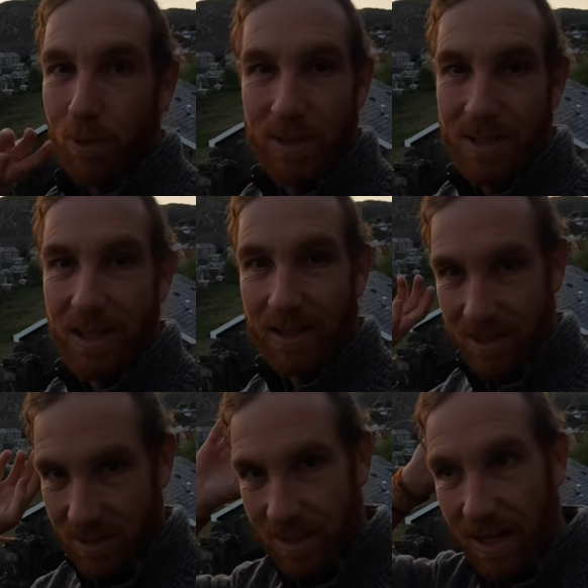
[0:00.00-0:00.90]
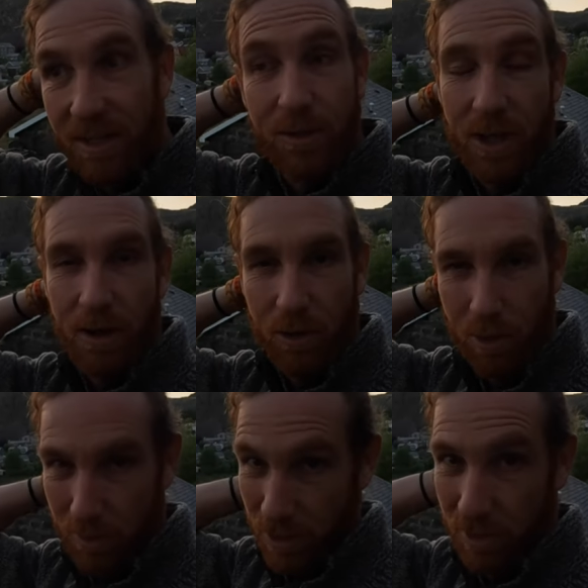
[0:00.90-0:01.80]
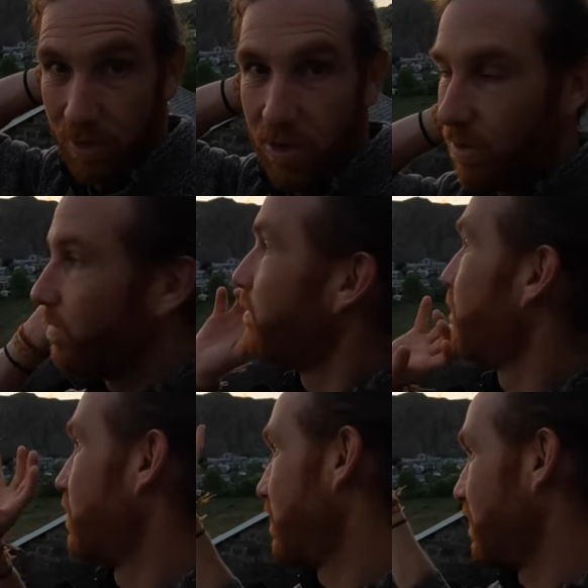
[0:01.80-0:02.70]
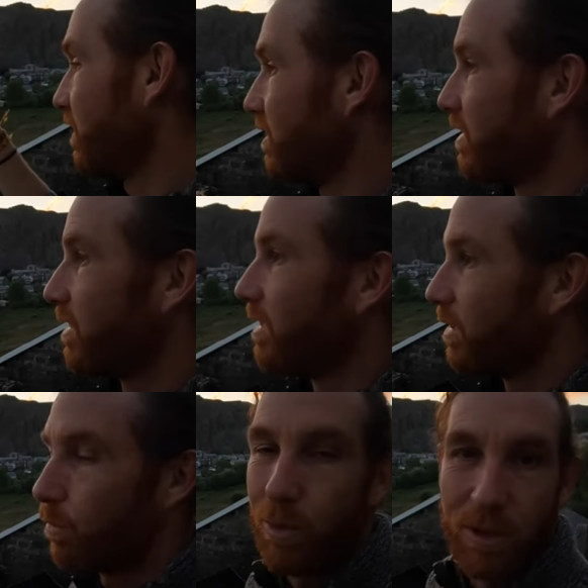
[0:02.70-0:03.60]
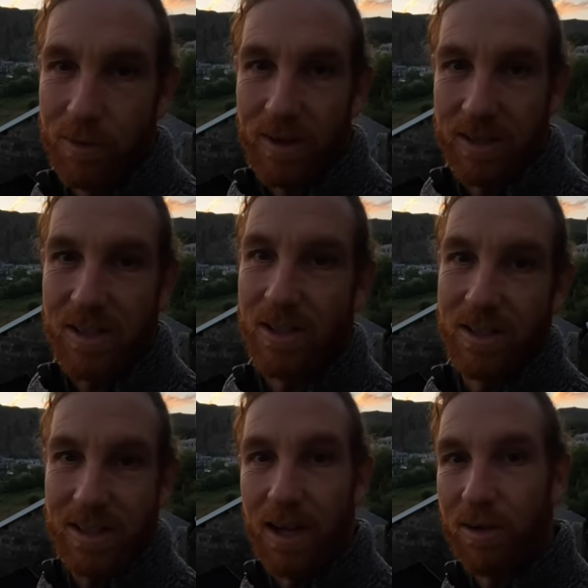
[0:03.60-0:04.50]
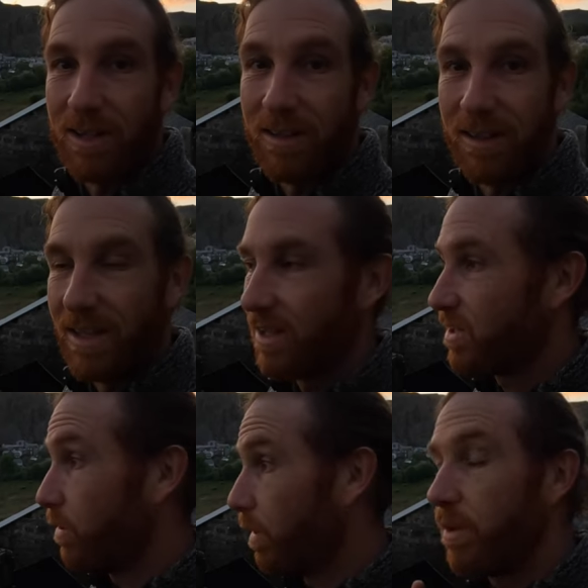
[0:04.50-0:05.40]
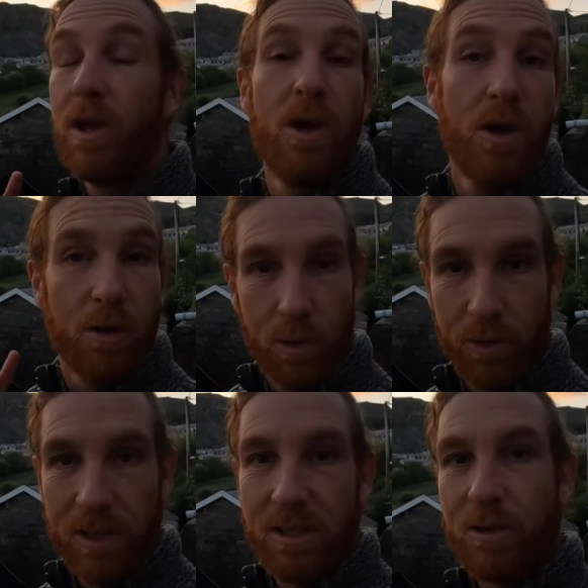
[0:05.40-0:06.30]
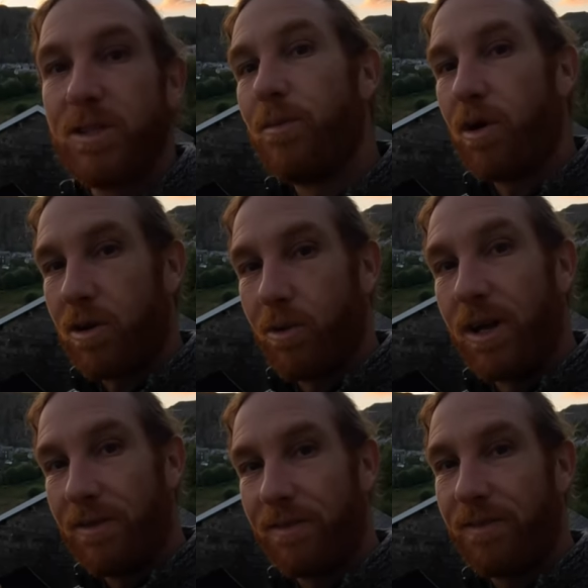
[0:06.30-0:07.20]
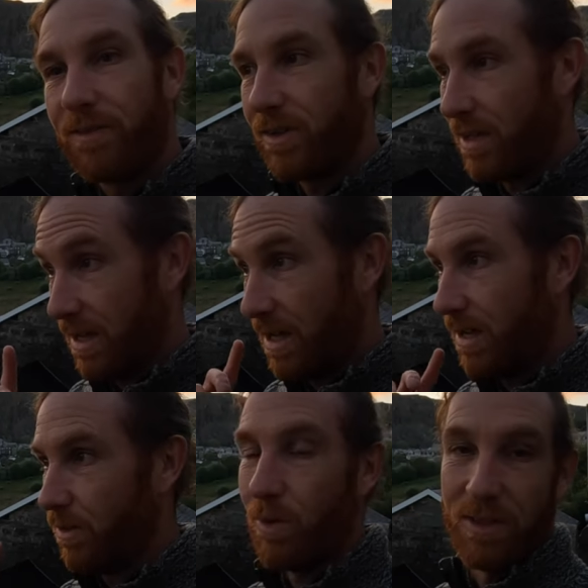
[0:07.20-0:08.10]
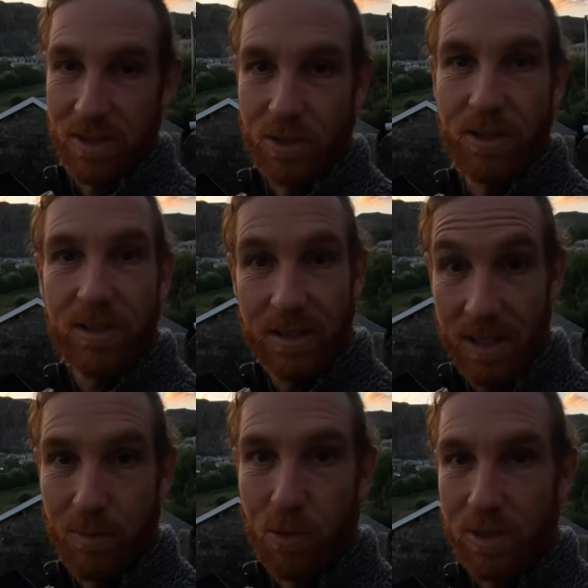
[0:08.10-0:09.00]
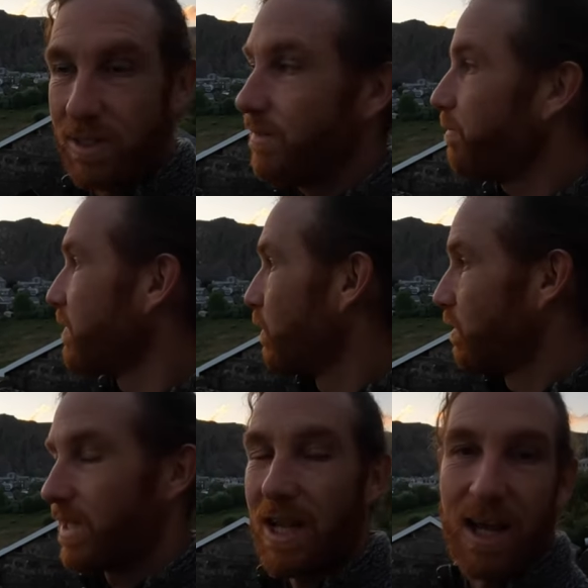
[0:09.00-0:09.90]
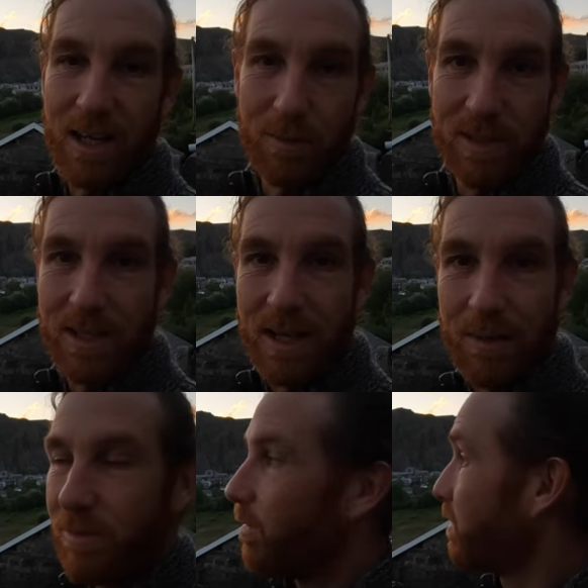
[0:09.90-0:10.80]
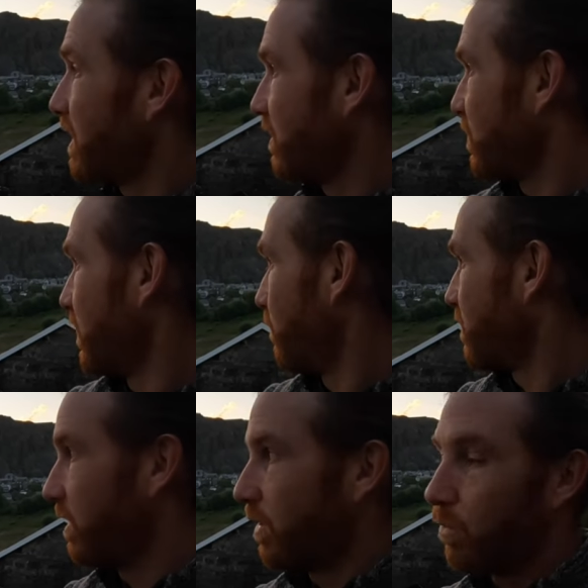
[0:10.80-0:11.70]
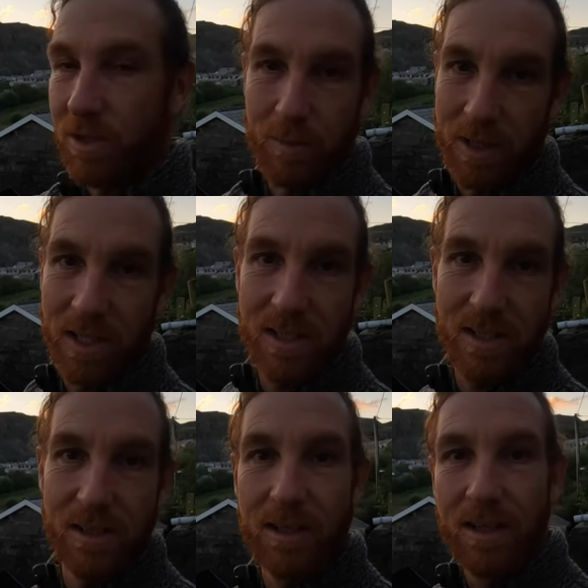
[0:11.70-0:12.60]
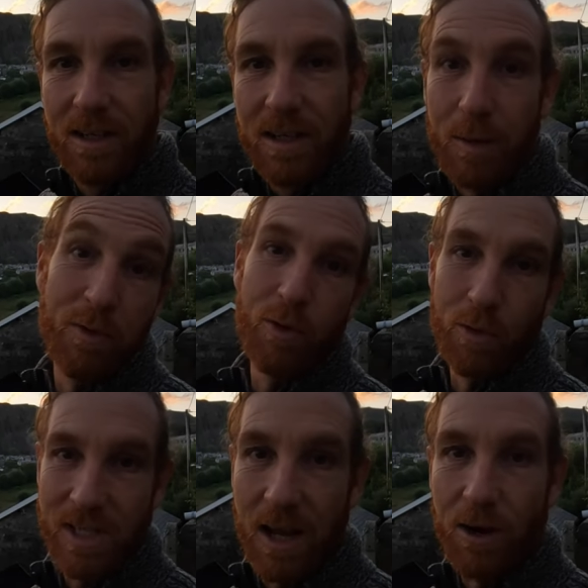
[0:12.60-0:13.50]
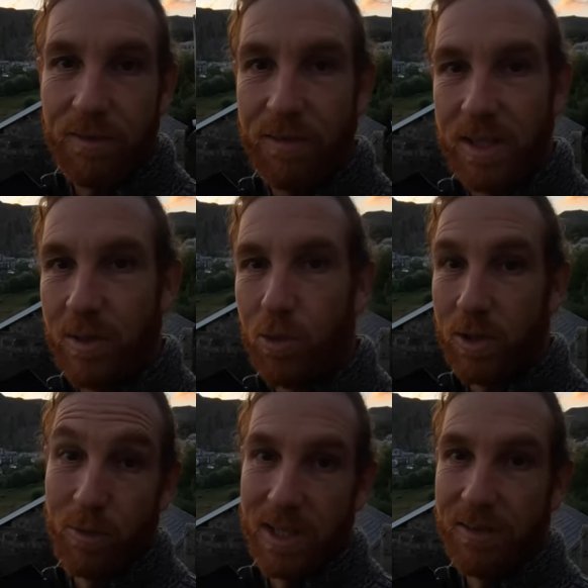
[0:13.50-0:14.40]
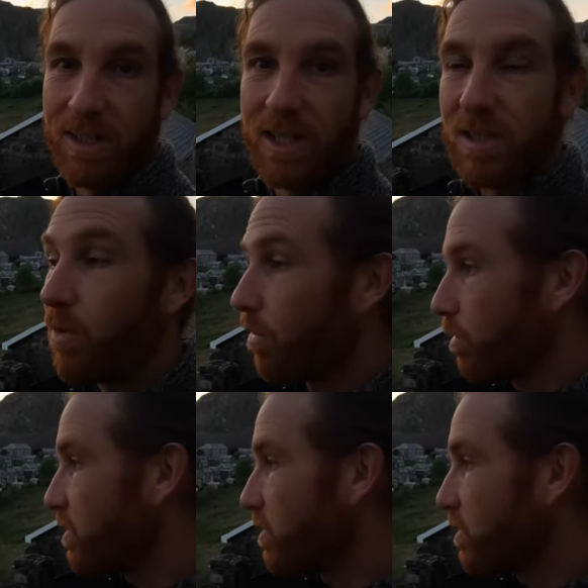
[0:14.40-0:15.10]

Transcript: It would have taken us, I don't know how long, but too long for the, we wouldn't have had a sunset or anything there. So what we're gonna do tomorrow, if the weather's good in the morning, we'll take a hike up to the dam and potentially up to one of the peaks. And before we set off in the morning, we're leaving here tomorrow,